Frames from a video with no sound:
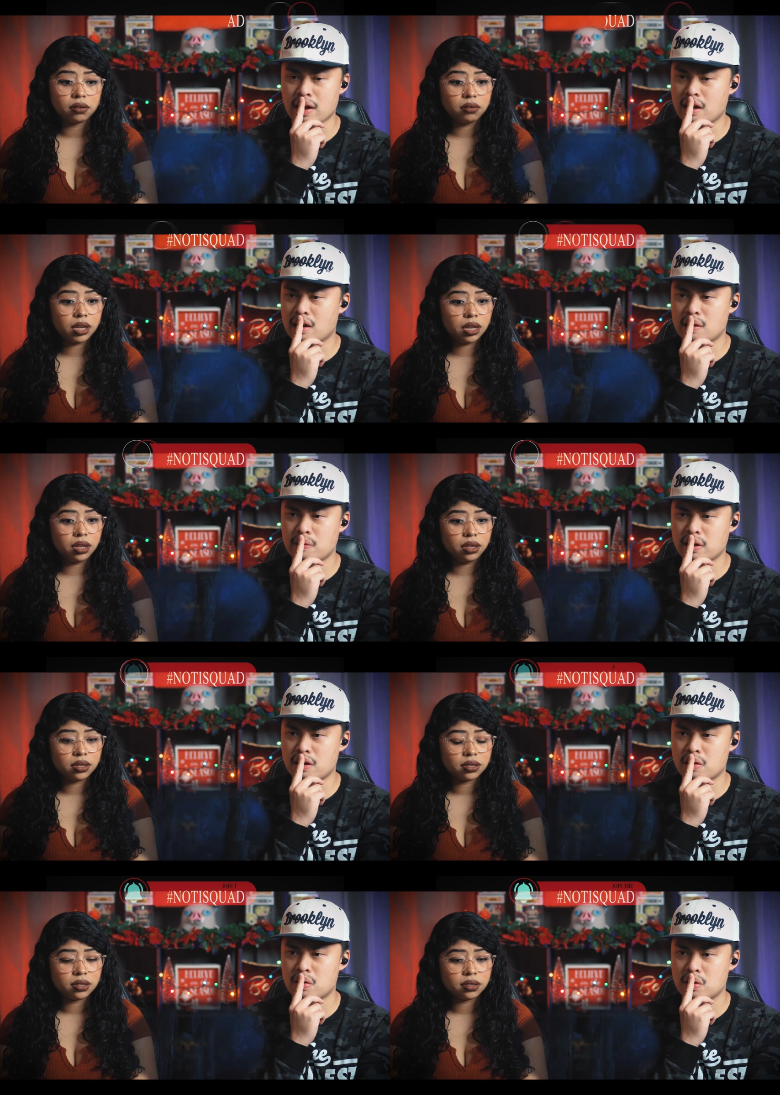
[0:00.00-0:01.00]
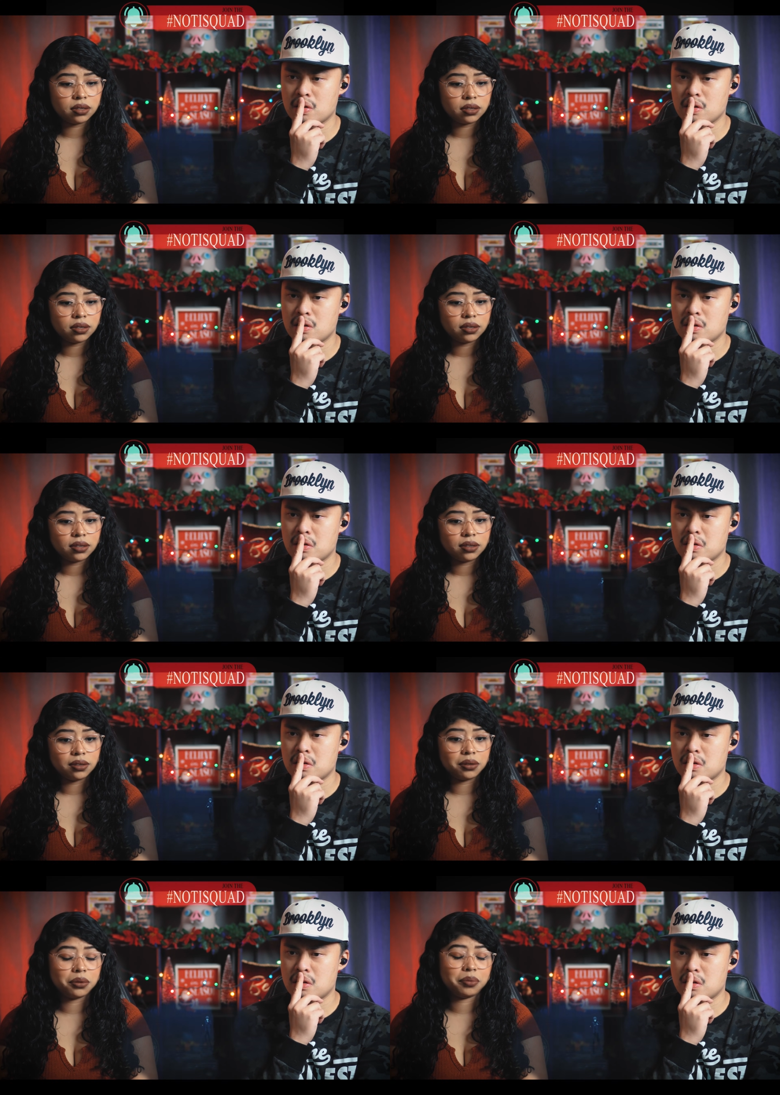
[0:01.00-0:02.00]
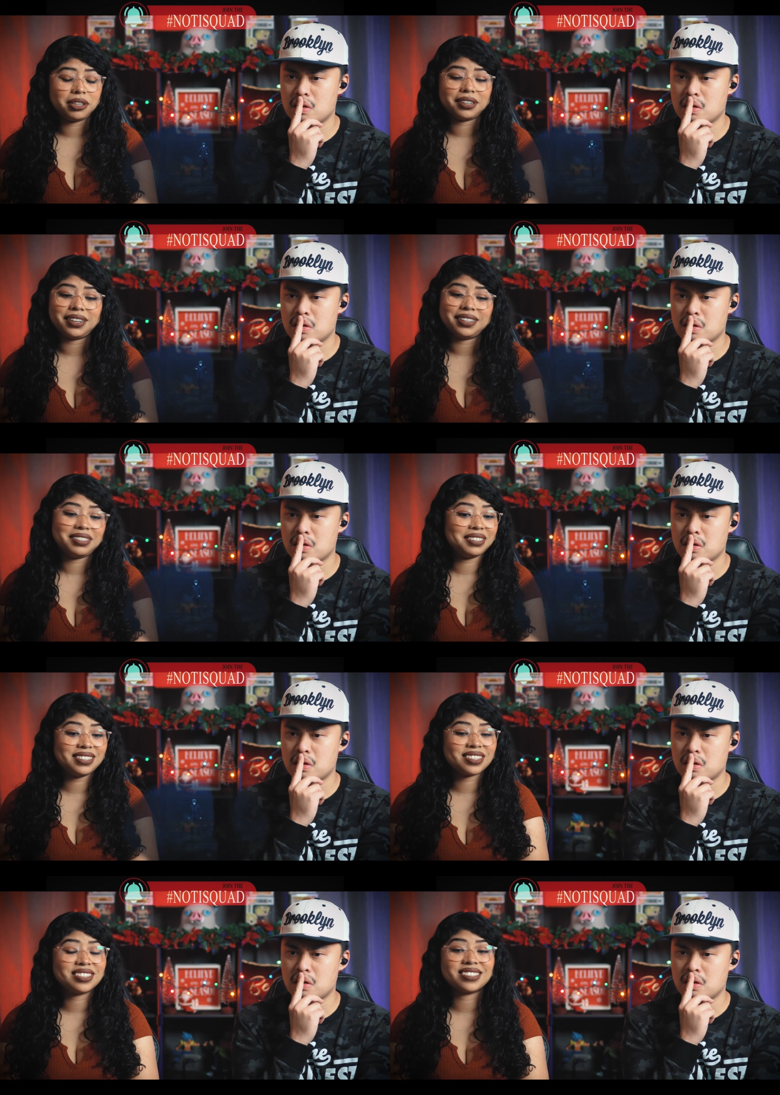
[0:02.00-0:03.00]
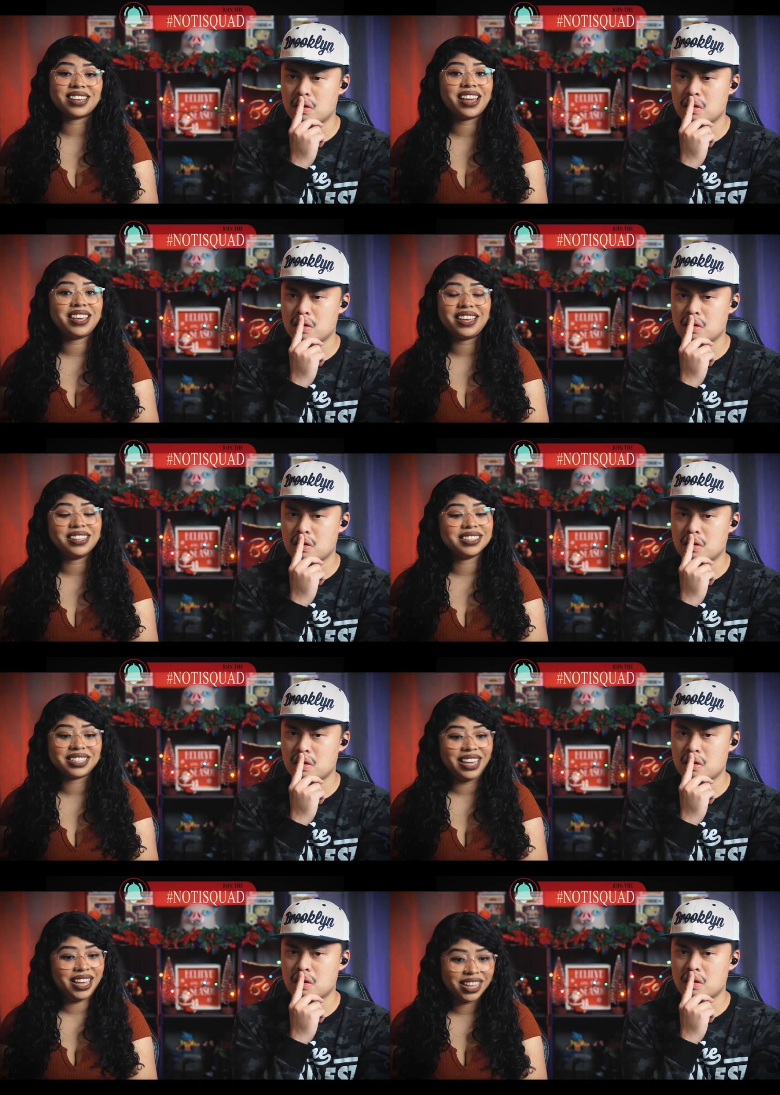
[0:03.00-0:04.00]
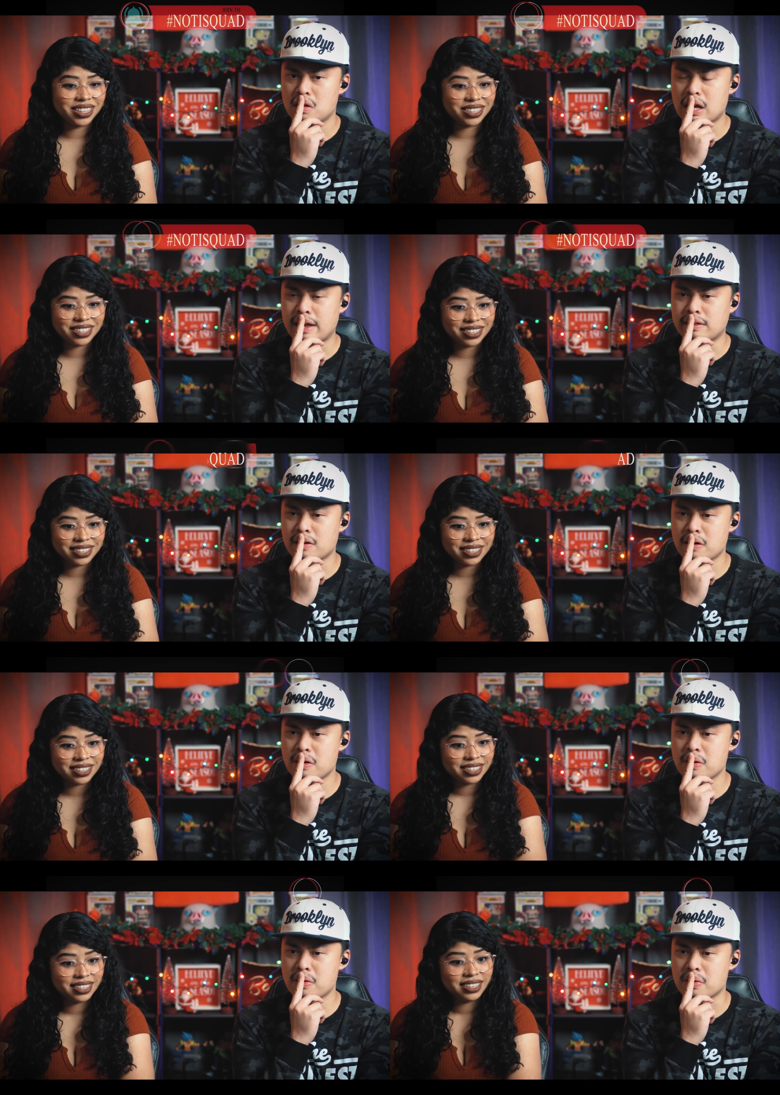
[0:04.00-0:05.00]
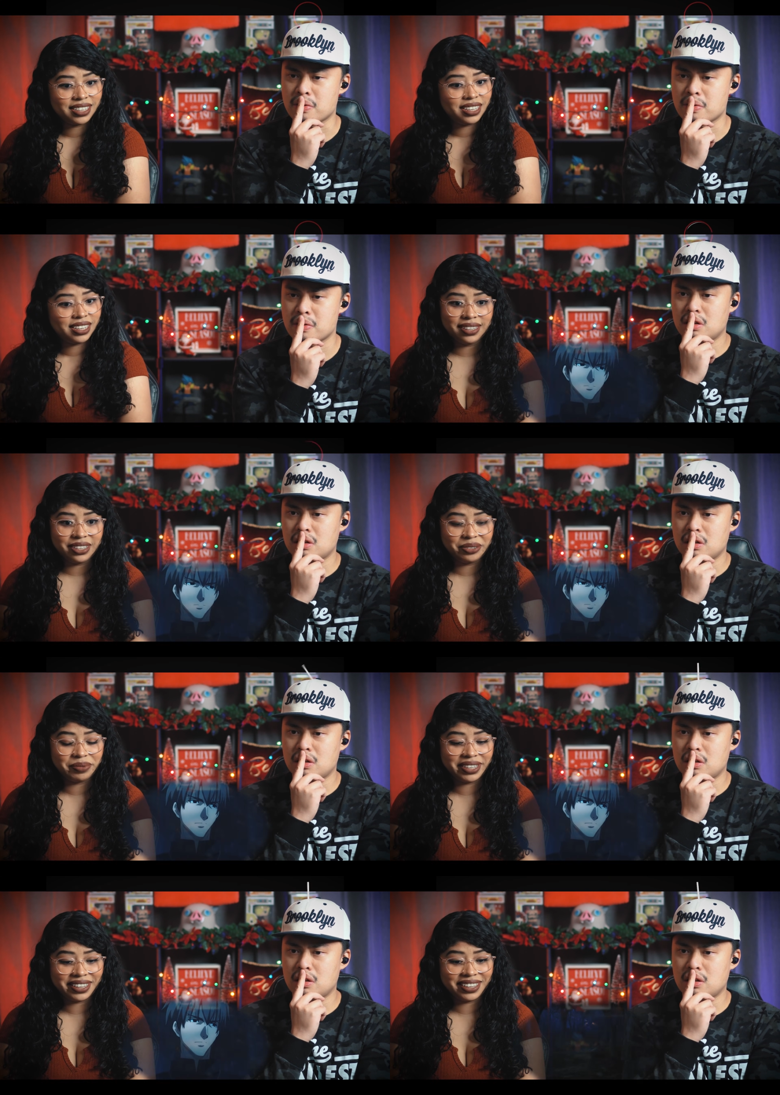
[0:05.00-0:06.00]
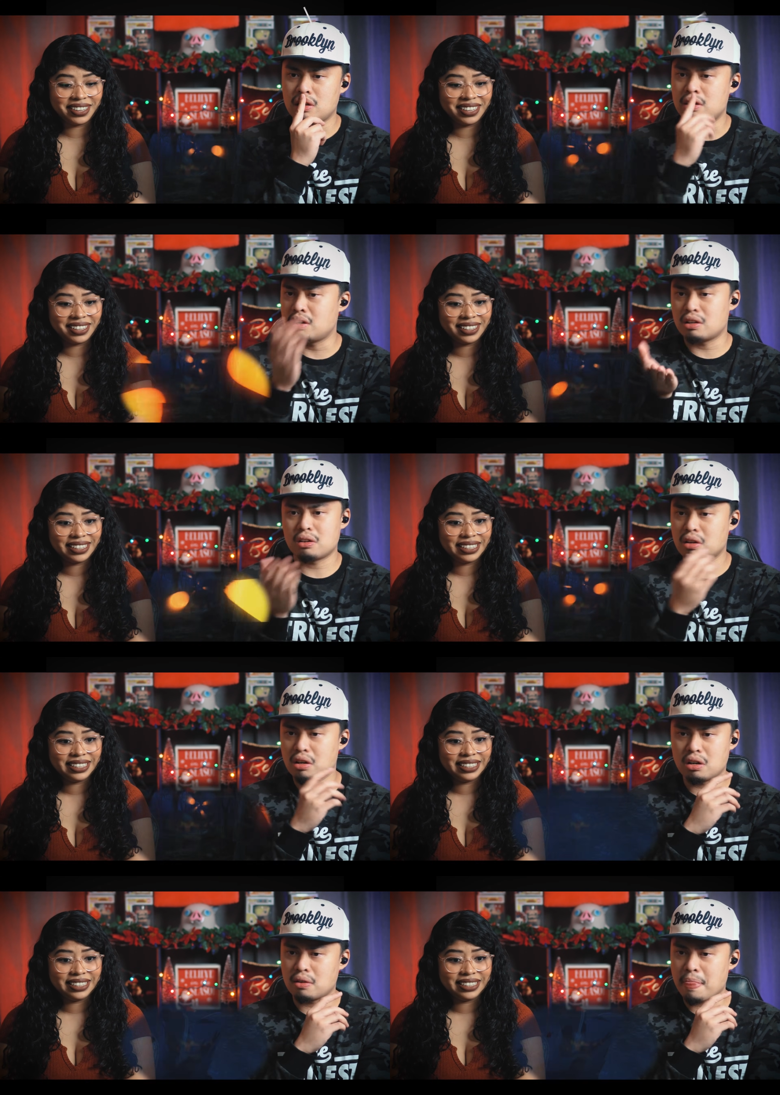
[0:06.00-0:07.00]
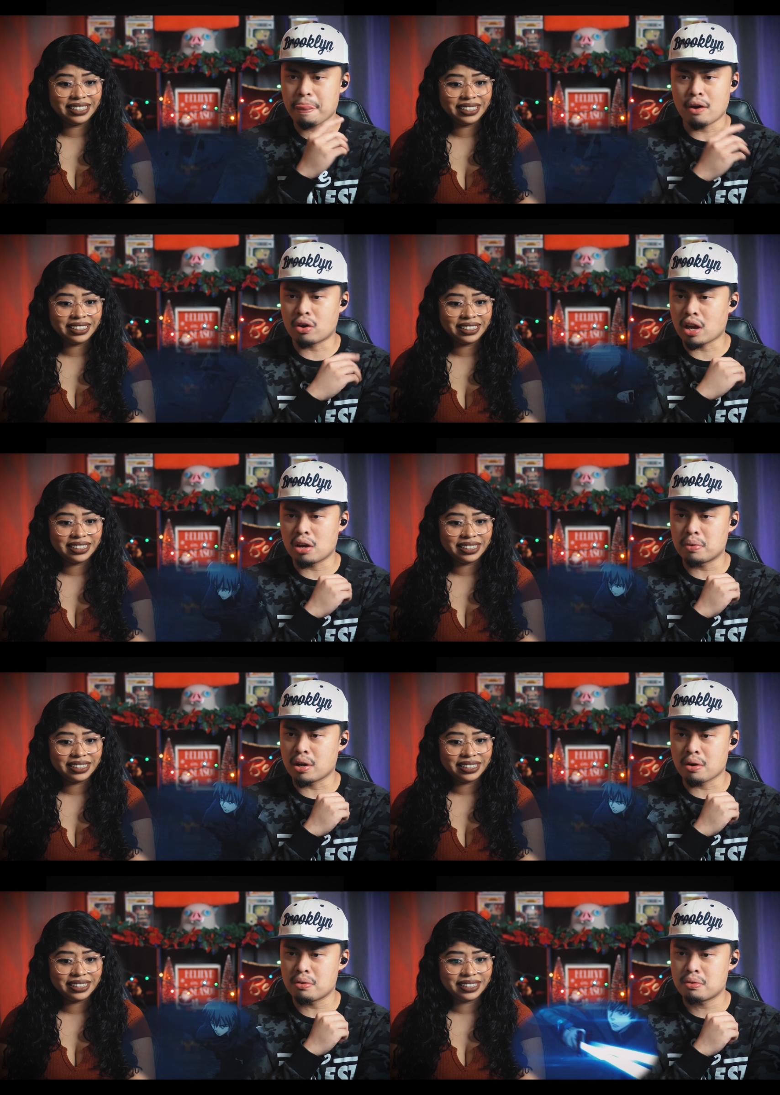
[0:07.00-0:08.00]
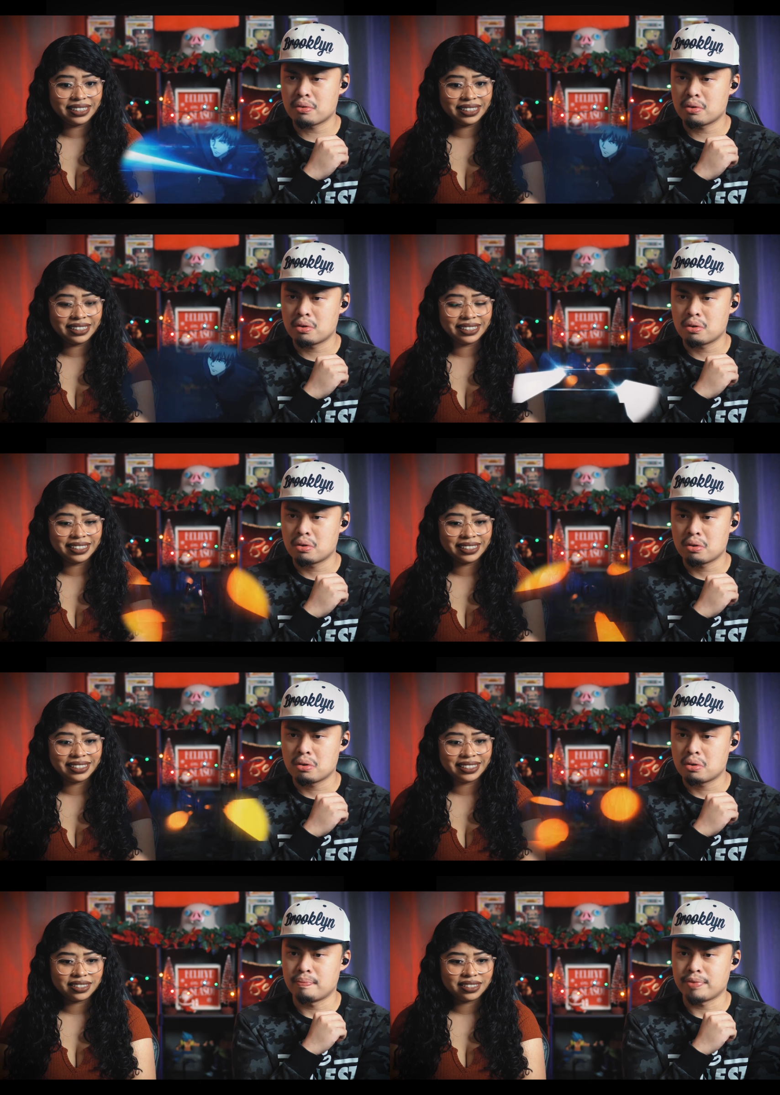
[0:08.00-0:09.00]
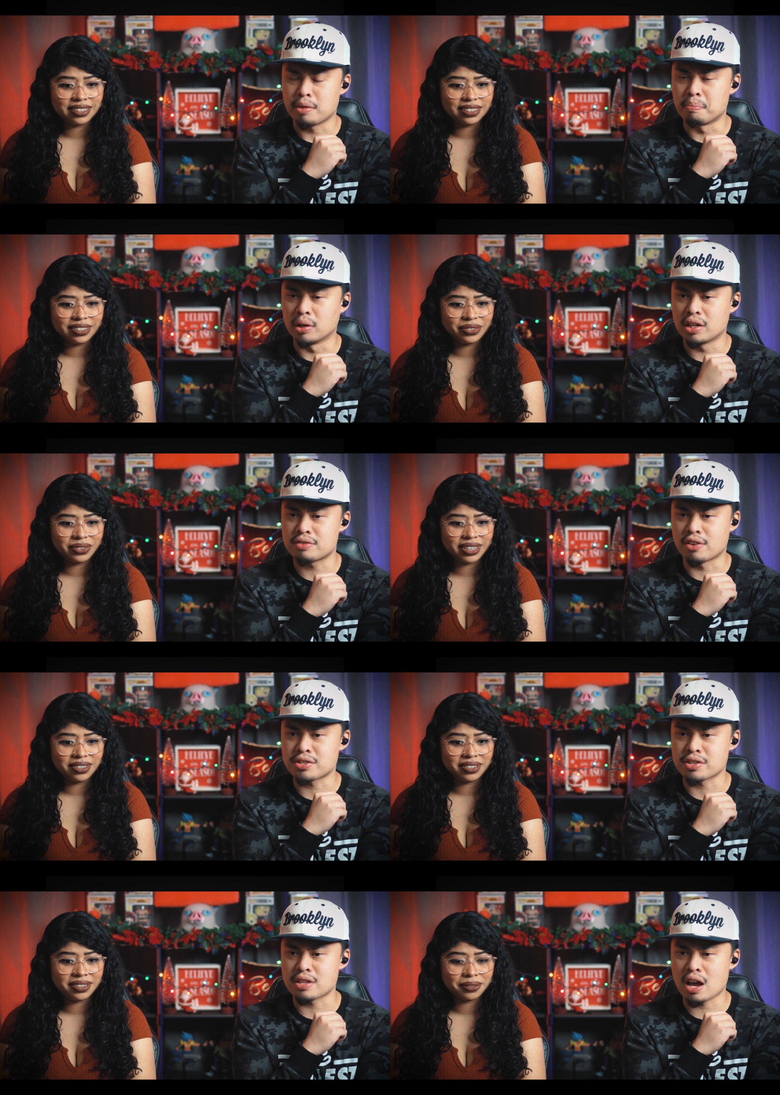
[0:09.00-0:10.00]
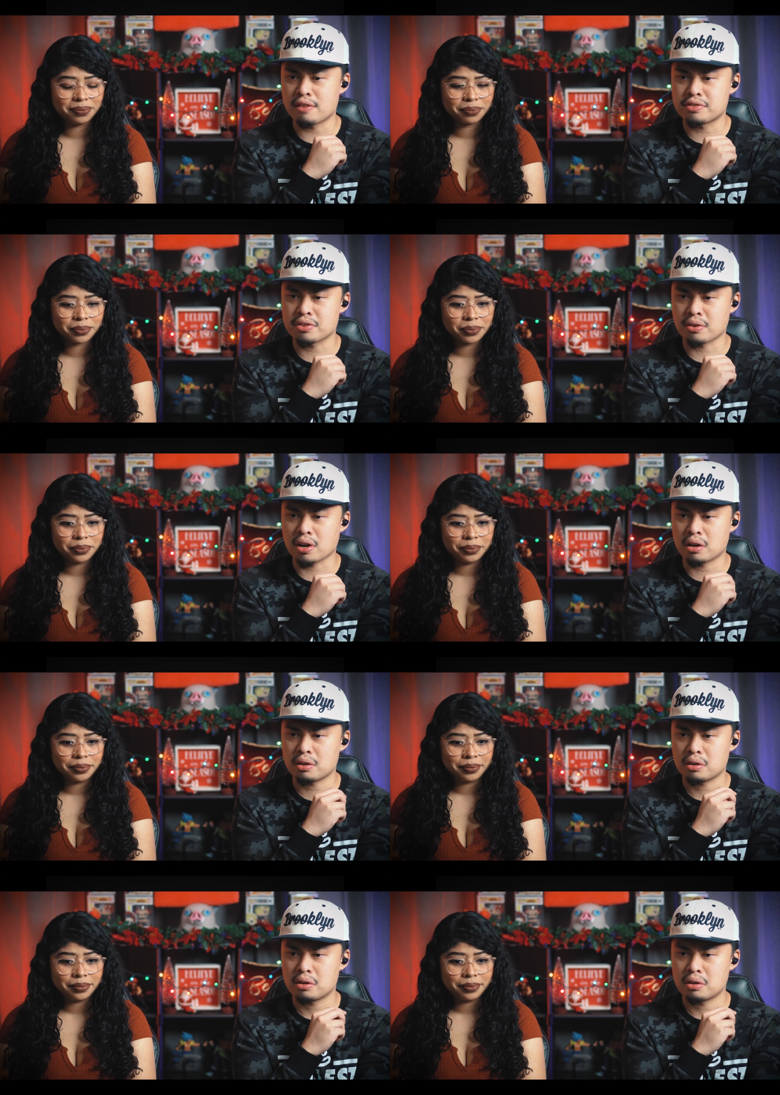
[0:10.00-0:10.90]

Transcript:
Speaker 1: okay, here we go. Oh my gosh, this is getting intense. I know.
Speaker 2: Okay. He... Okay, here we go. Bullets Whoa. versus knives, okay.